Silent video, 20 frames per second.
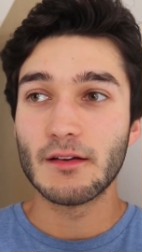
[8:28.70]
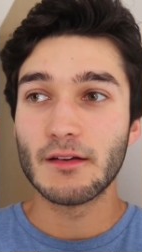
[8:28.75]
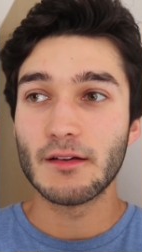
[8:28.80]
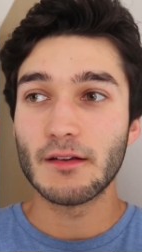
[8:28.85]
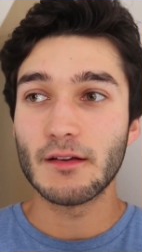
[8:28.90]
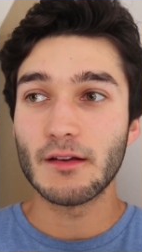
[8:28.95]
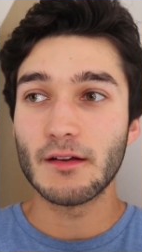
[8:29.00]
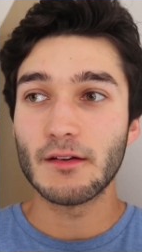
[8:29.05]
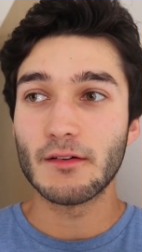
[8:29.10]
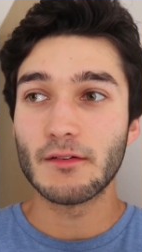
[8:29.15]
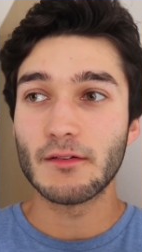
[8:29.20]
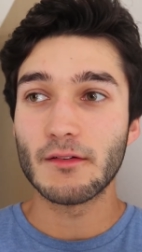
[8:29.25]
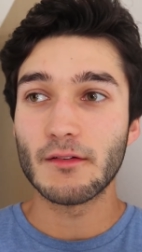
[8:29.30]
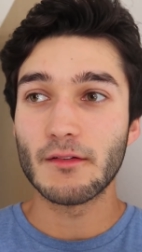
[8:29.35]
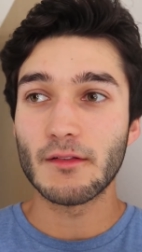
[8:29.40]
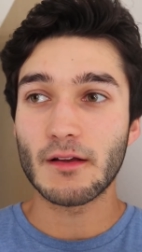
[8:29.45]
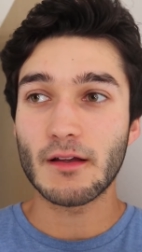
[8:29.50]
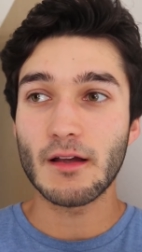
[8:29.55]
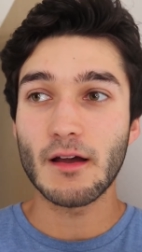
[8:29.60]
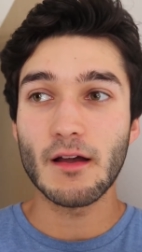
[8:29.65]
you know,
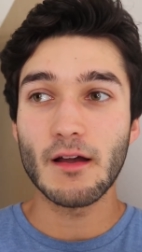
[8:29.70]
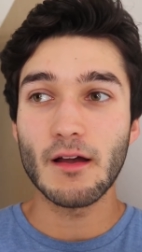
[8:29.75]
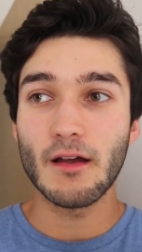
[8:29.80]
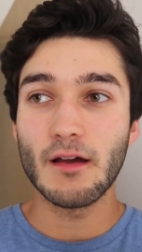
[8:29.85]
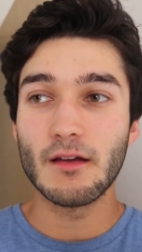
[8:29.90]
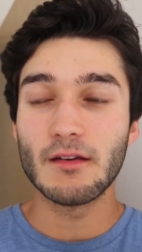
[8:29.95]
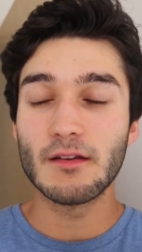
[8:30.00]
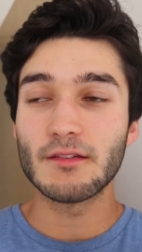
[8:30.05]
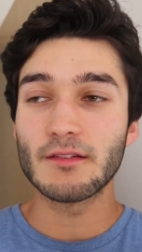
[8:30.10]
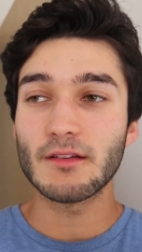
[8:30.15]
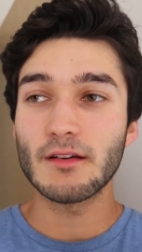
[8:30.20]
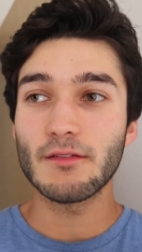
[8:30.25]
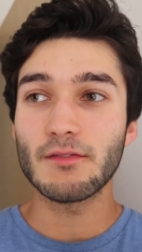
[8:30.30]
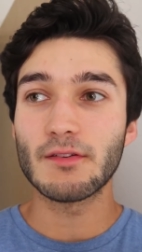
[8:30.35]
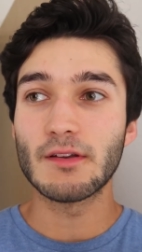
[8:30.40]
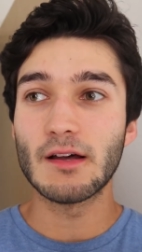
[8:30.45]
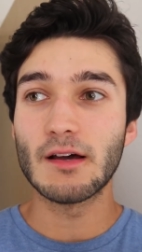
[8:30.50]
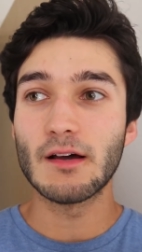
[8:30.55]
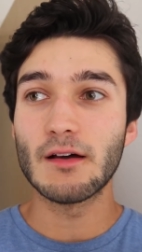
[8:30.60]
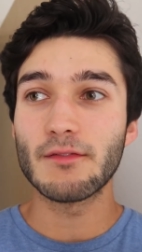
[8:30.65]
the colours of
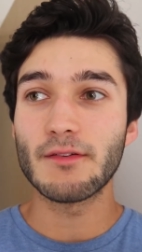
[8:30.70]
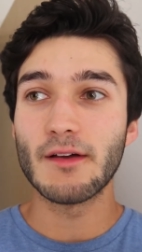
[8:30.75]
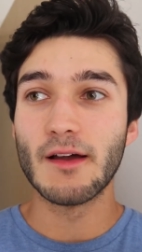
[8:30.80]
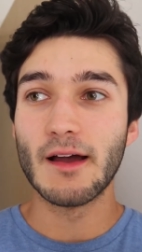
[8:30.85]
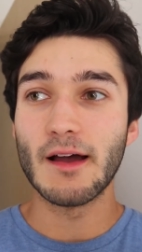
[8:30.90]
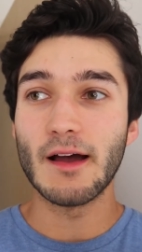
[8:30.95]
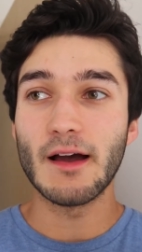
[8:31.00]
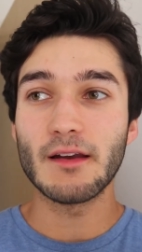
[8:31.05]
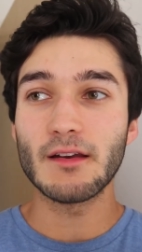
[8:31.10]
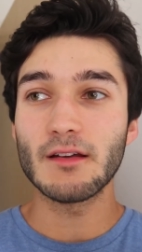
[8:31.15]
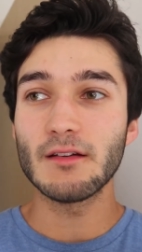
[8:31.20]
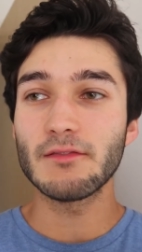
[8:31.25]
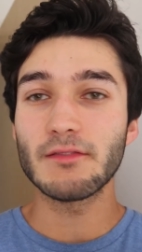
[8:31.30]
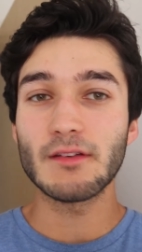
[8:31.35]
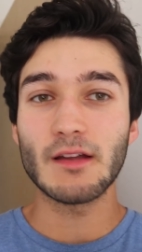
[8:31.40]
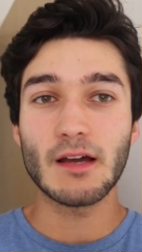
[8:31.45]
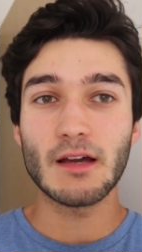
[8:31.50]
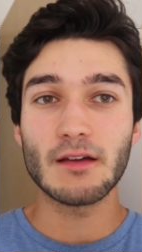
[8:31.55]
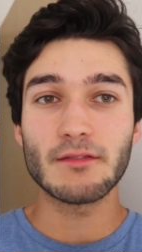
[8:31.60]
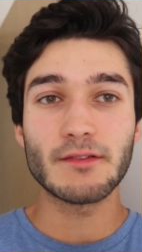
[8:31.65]
love and of
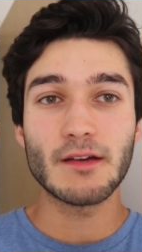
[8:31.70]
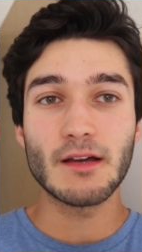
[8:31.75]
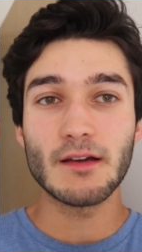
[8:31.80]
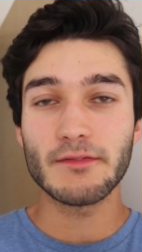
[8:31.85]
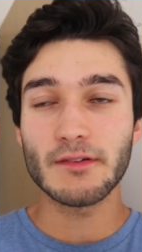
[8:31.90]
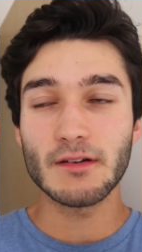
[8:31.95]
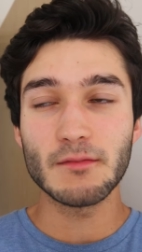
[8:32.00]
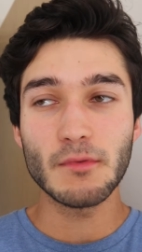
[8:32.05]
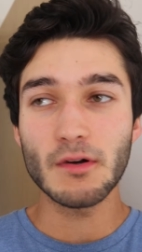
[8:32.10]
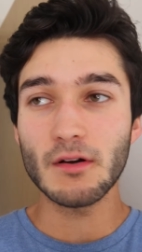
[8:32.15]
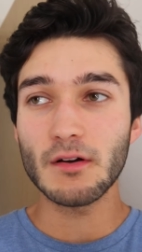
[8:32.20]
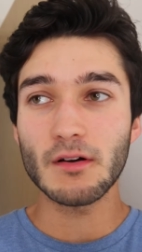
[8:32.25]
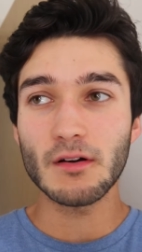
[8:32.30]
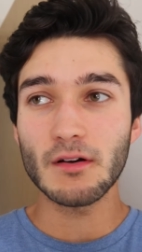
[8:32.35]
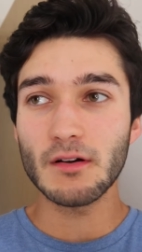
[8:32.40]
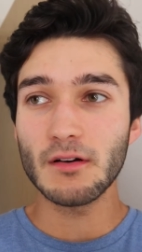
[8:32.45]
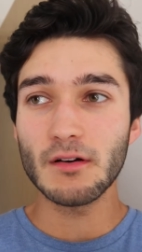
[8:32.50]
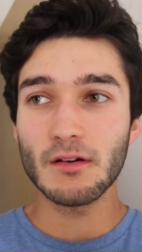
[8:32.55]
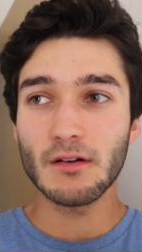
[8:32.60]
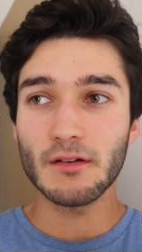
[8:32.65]
life
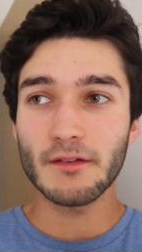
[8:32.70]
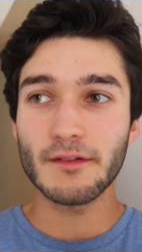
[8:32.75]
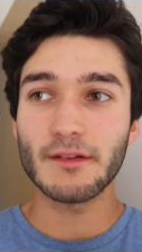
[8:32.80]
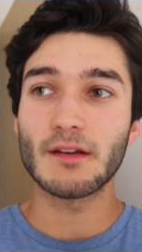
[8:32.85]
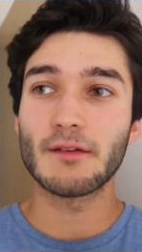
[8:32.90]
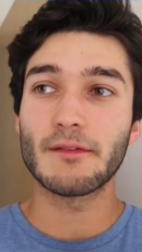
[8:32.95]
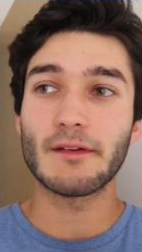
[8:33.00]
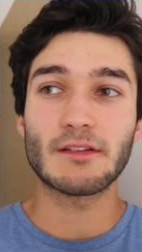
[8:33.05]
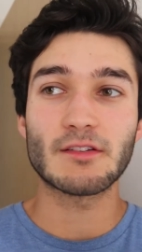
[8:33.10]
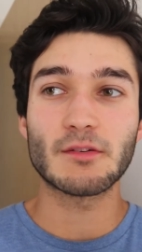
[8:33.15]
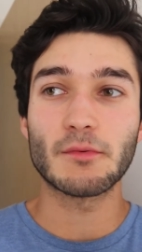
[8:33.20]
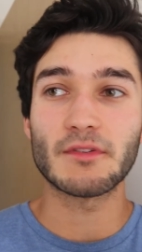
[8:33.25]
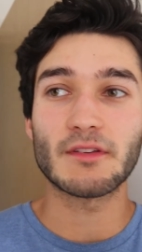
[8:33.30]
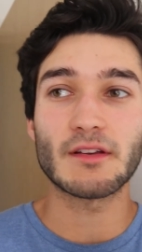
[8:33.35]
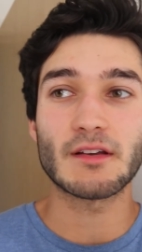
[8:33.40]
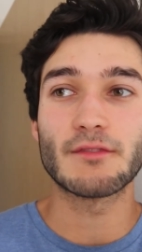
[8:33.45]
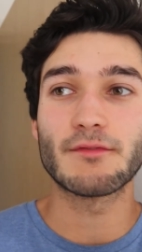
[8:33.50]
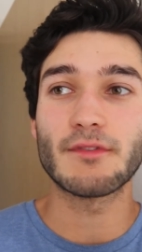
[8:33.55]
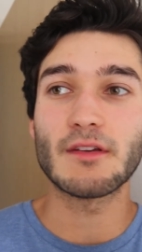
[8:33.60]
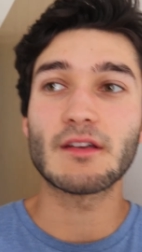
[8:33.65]
evermore. You know, that song was
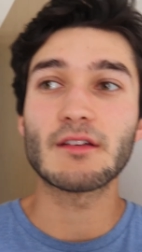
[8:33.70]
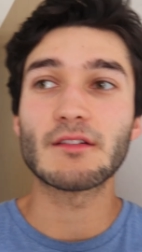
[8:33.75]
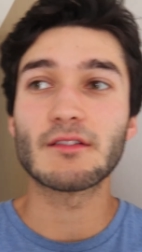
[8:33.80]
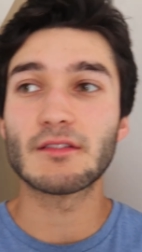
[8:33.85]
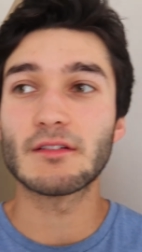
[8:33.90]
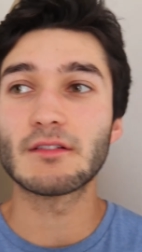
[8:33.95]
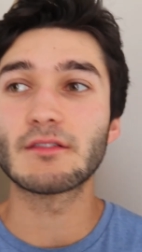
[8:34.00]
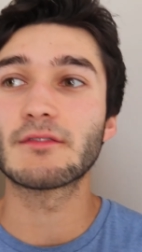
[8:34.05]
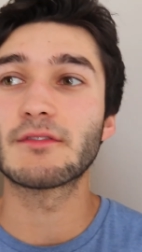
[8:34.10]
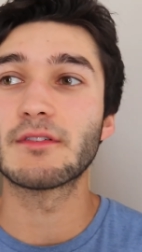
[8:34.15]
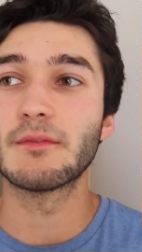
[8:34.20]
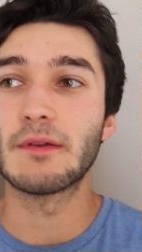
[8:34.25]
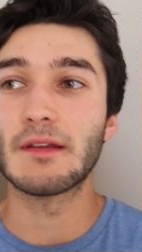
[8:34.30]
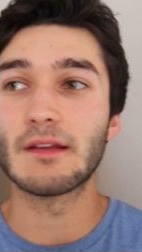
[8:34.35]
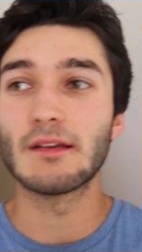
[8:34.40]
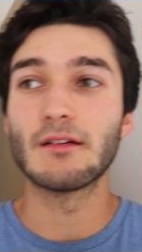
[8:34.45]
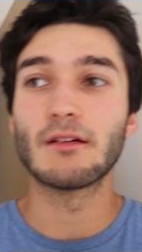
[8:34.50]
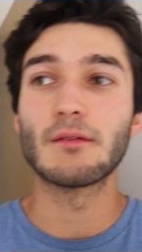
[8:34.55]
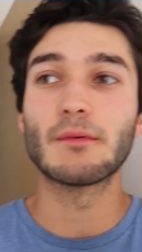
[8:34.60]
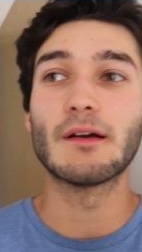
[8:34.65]
like a vegan song to me
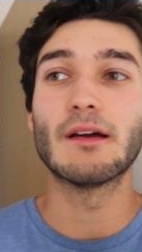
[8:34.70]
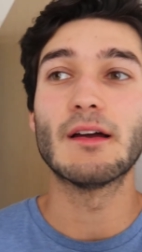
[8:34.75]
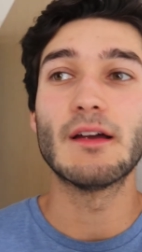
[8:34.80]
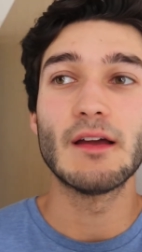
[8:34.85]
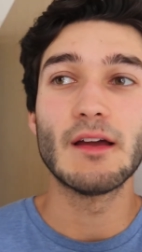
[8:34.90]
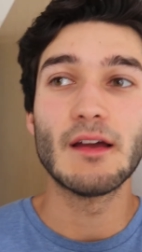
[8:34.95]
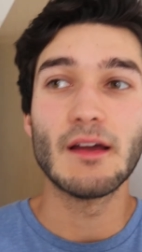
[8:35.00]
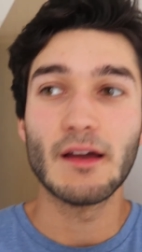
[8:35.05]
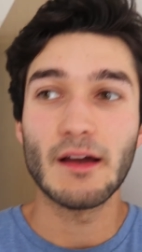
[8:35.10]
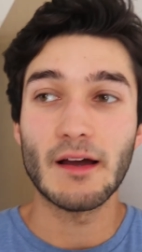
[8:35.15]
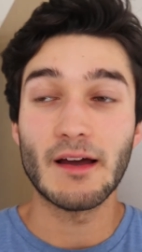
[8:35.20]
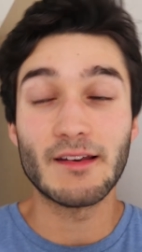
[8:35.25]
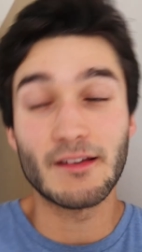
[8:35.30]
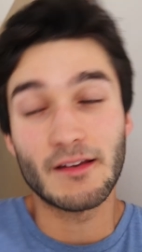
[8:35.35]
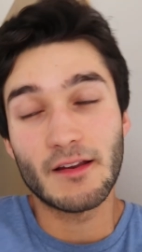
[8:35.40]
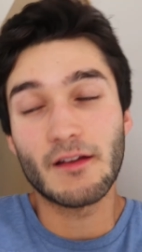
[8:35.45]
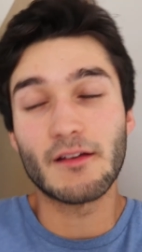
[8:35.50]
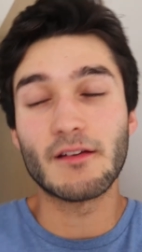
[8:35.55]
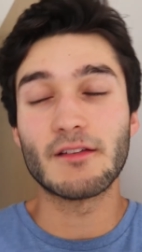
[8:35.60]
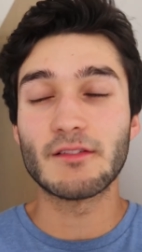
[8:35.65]
a little bit. And
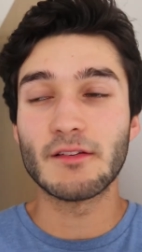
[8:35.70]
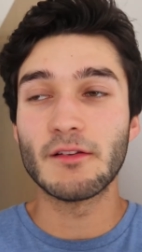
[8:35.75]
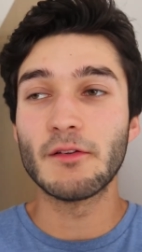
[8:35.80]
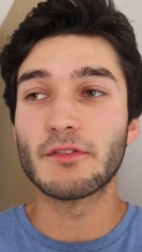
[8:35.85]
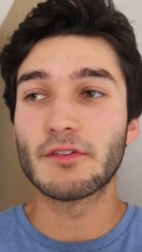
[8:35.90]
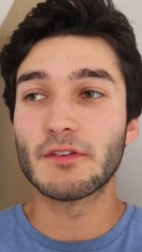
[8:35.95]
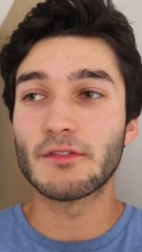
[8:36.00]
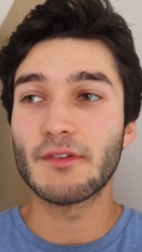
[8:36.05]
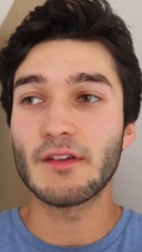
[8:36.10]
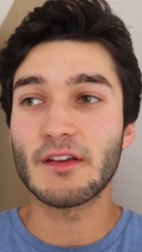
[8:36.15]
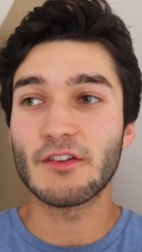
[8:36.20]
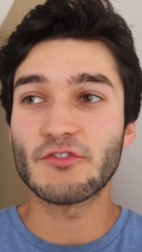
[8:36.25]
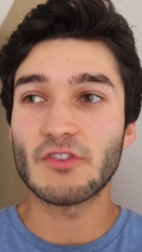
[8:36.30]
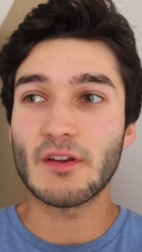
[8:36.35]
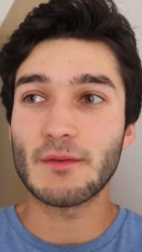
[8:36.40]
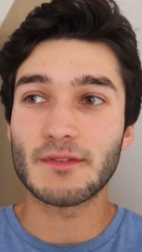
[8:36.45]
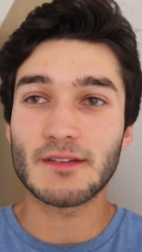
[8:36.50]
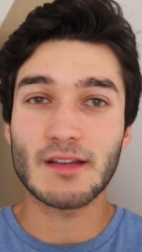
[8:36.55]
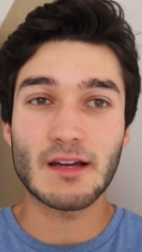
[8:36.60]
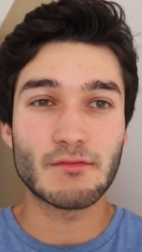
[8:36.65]
Leona's Lewis is vegan,
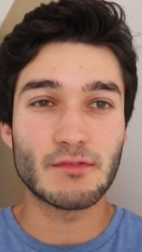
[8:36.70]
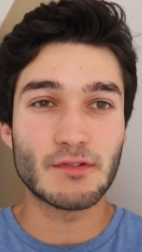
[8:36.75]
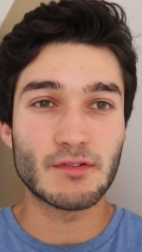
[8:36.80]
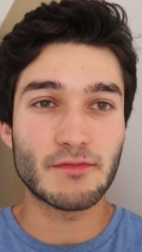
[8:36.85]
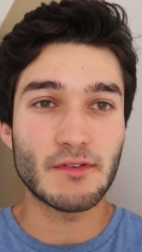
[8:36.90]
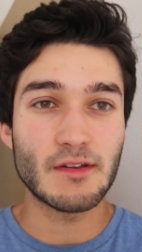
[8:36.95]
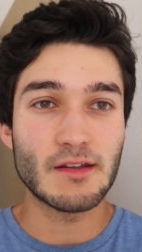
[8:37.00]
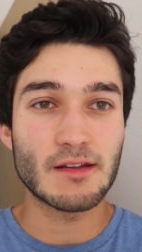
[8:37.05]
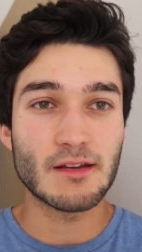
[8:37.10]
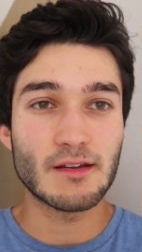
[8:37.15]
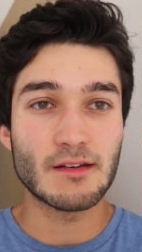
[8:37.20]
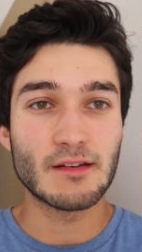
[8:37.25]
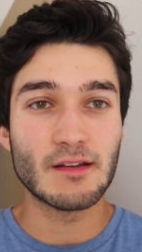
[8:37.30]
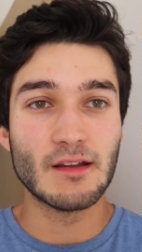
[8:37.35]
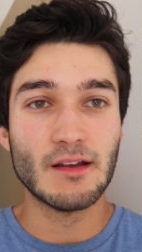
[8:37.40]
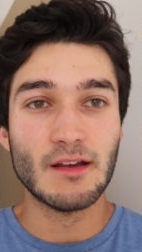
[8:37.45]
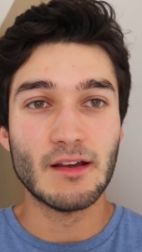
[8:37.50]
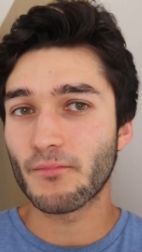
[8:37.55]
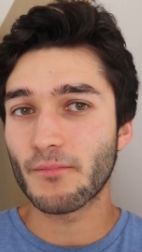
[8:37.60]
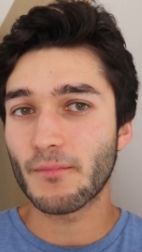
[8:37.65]
James Cameron's vegan.
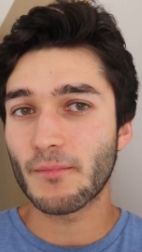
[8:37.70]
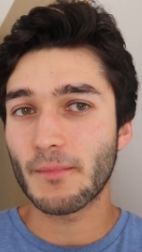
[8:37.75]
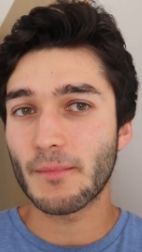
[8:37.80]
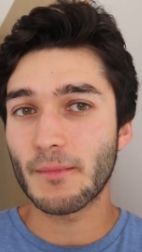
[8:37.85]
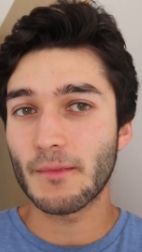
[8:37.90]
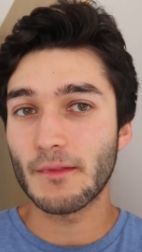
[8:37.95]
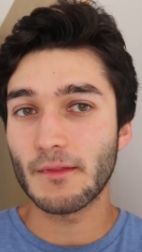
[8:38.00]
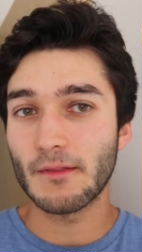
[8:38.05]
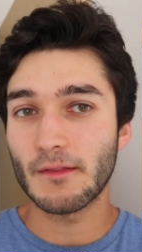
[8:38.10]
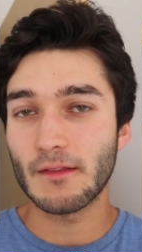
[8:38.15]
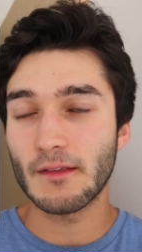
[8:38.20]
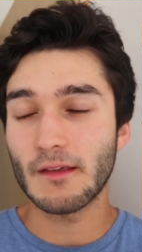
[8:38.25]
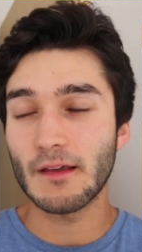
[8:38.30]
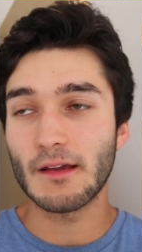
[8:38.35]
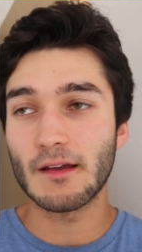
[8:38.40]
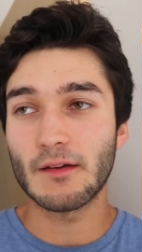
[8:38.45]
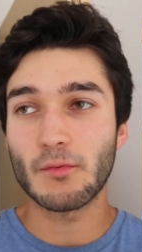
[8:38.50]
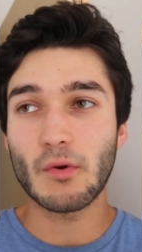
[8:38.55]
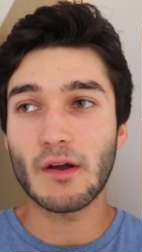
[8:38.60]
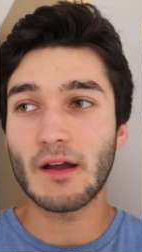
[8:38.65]

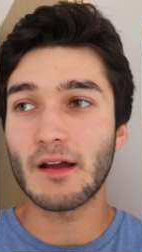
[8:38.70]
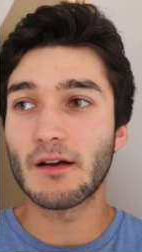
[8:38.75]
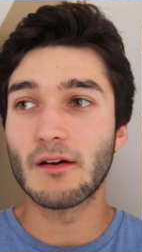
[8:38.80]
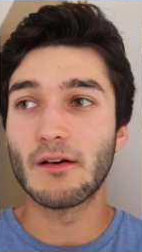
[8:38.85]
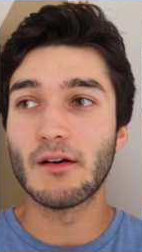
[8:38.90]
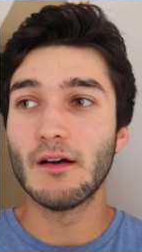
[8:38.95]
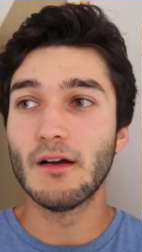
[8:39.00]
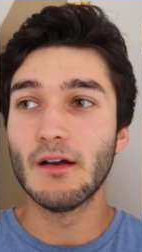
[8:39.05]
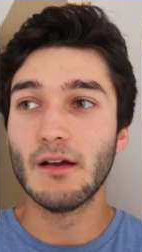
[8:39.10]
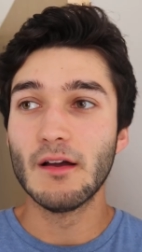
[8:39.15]
Yeah, wow,